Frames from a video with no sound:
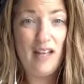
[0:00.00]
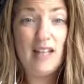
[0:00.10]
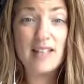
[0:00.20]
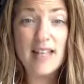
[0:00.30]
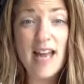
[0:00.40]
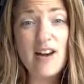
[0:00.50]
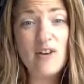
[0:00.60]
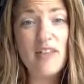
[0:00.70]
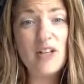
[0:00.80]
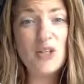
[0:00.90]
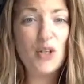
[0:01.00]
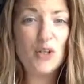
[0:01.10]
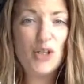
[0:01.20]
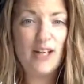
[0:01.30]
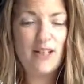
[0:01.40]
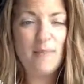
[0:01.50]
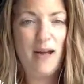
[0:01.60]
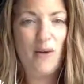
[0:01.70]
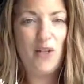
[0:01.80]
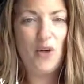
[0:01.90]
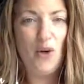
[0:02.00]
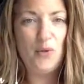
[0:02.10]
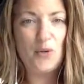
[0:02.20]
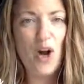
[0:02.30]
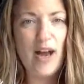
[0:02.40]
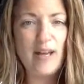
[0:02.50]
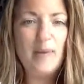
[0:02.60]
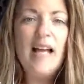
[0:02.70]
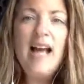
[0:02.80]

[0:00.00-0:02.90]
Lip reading: it's there, and then you can go check them out in your own time.